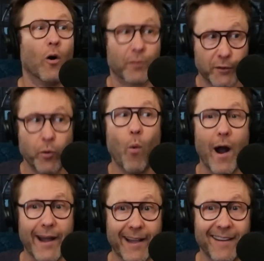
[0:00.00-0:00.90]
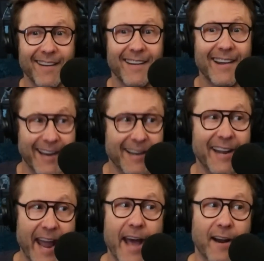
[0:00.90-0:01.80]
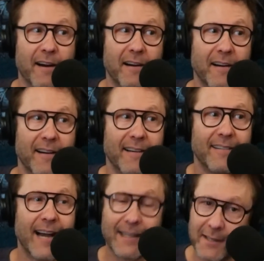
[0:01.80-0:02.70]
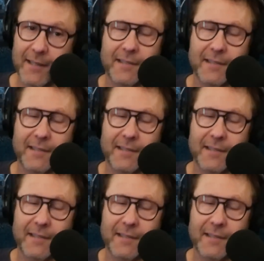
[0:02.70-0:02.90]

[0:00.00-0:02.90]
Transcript: over 20 in Indiana. That's